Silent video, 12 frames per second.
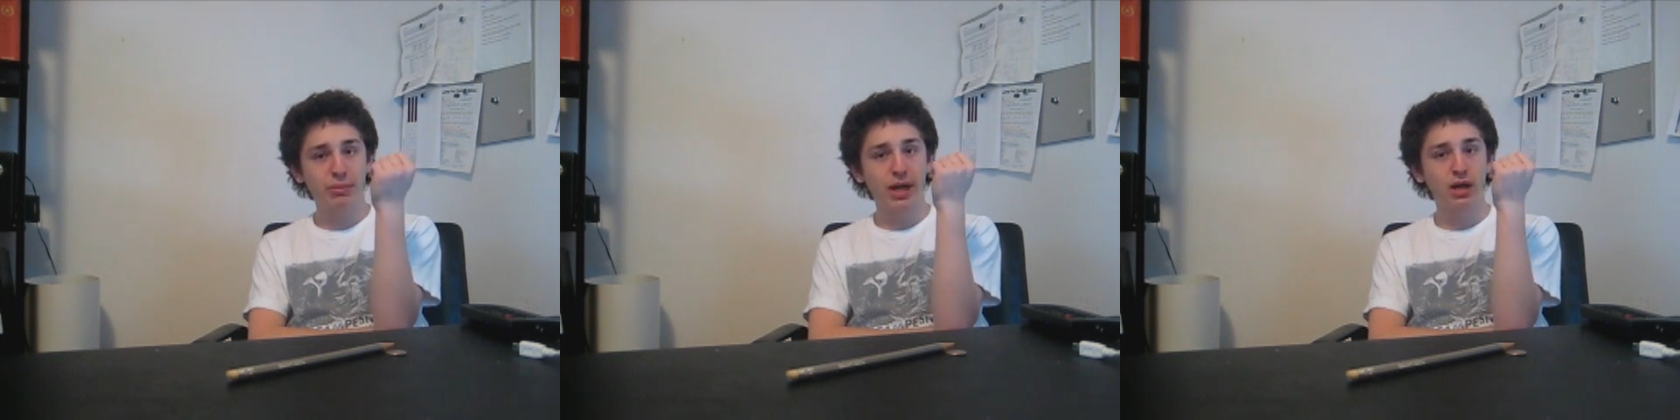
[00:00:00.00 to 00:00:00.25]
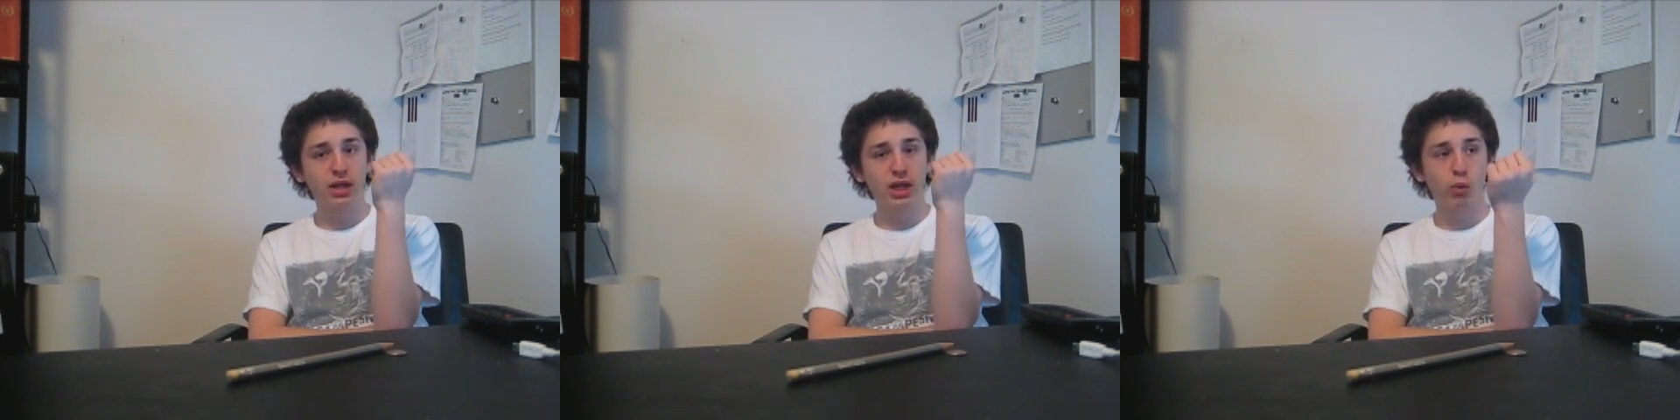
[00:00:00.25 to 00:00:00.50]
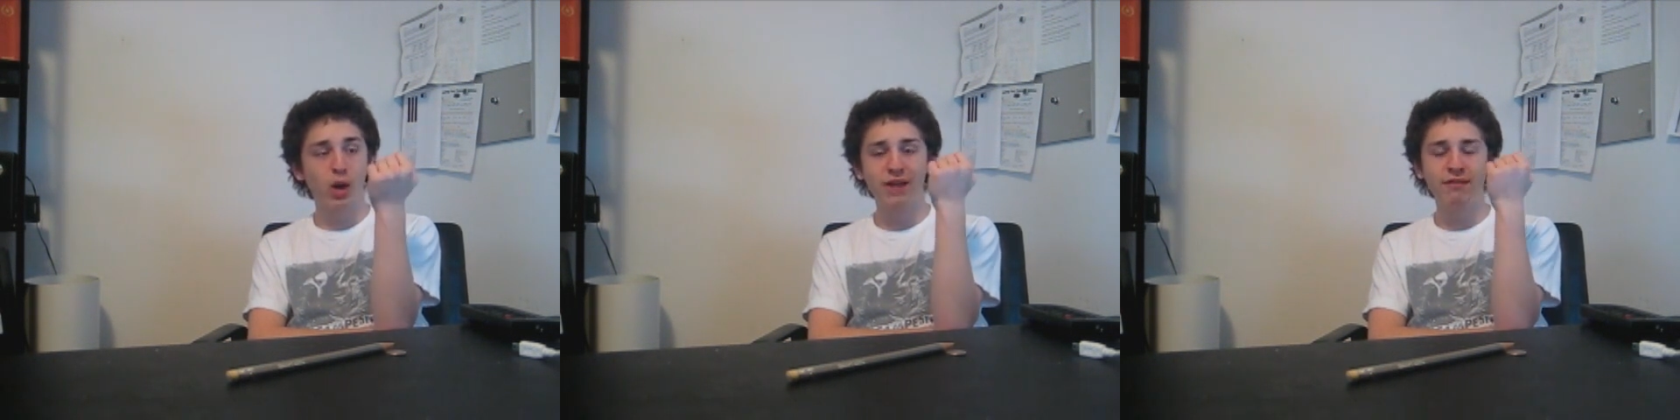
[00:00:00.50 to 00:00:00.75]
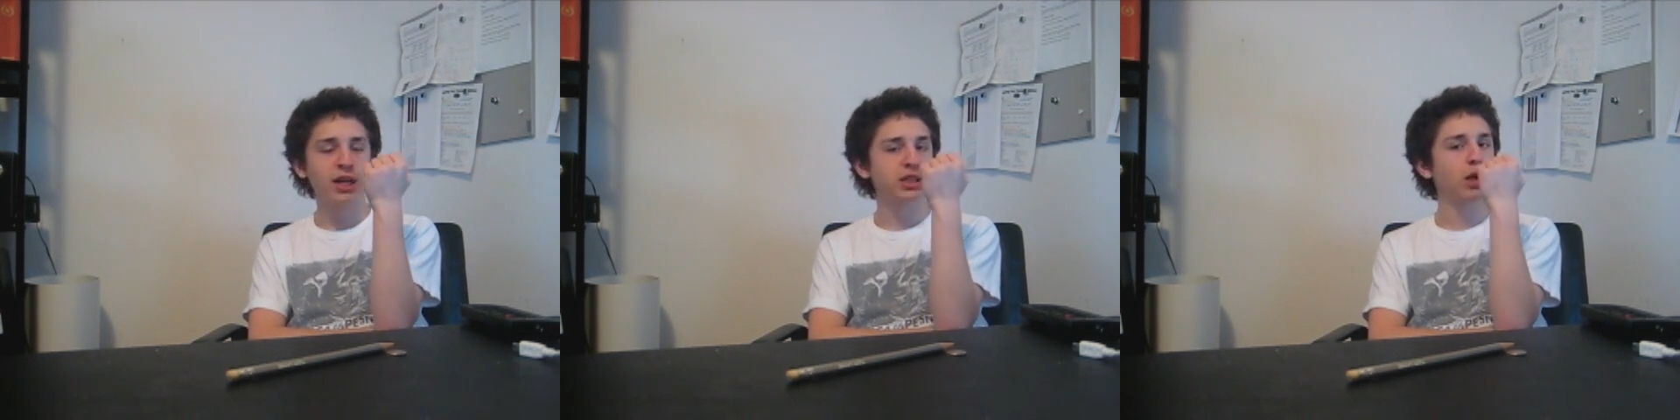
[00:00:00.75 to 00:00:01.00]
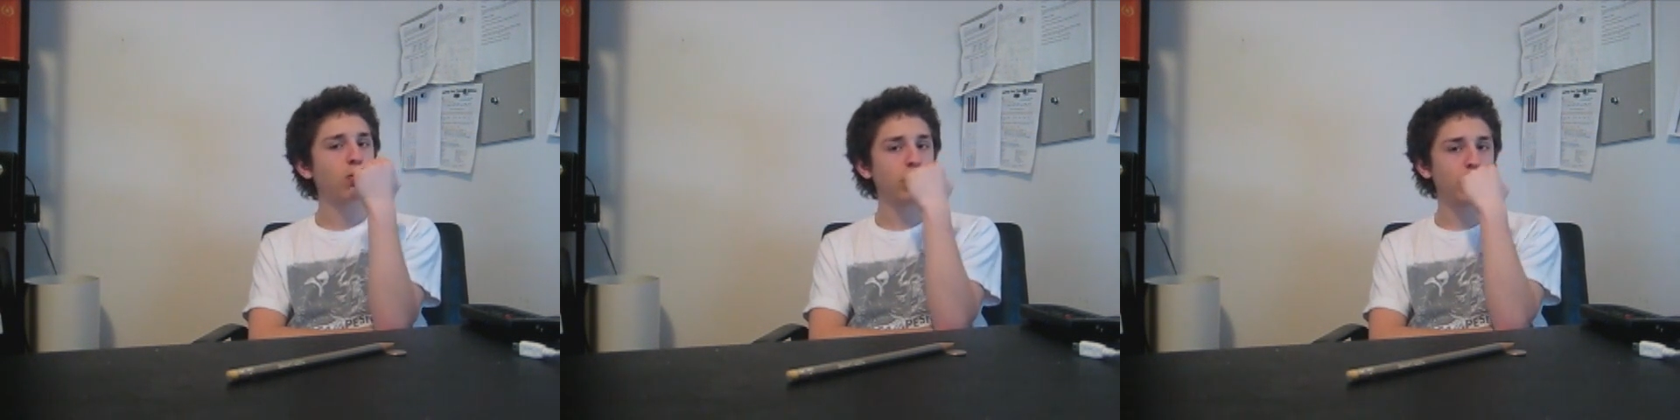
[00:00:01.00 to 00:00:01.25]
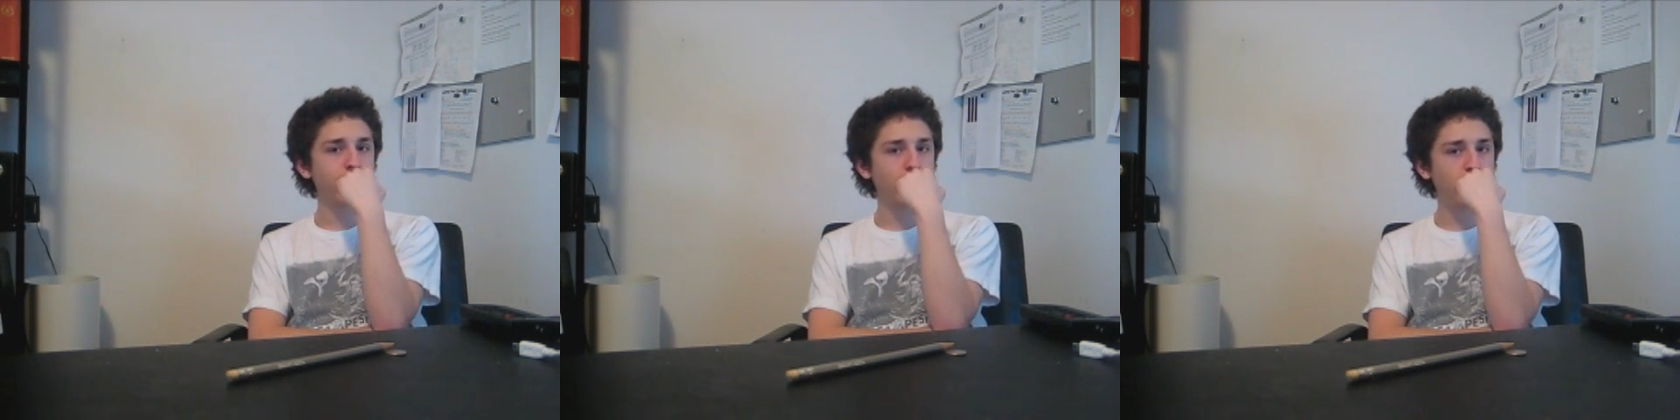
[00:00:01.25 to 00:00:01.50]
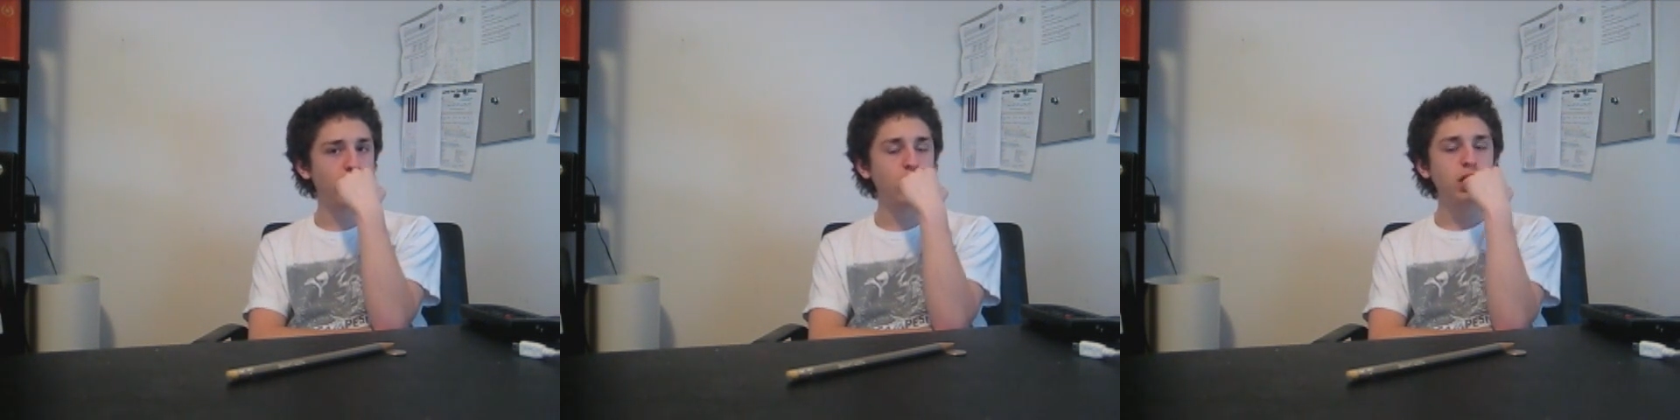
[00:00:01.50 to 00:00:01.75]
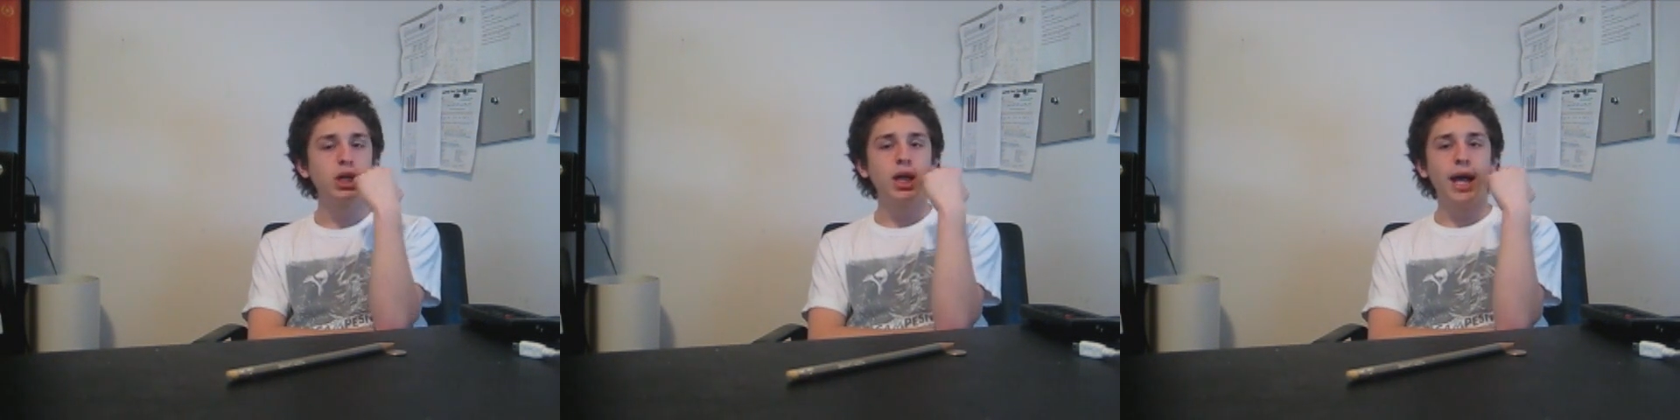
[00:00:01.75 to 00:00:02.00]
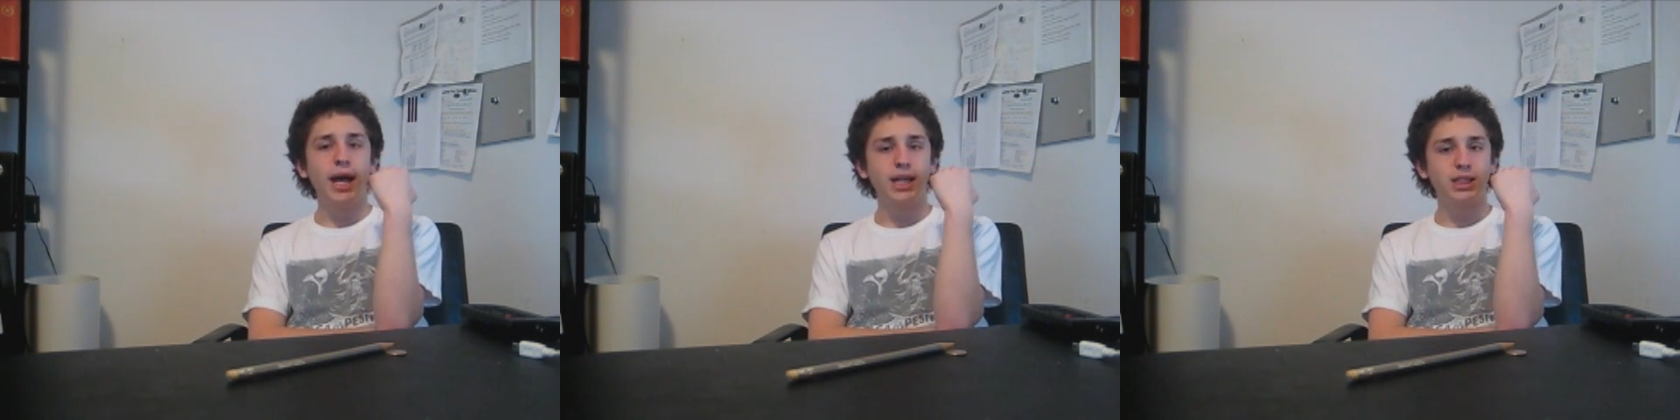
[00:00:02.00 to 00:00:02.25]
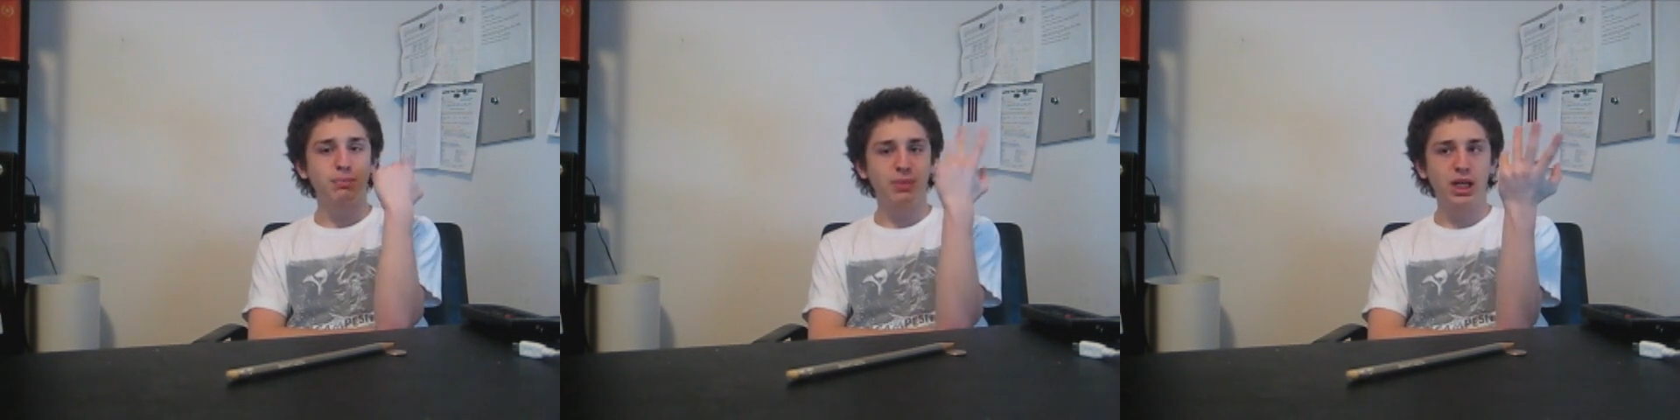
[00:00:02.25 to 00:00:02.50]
Apparently the Wi-Fi is not working very well, and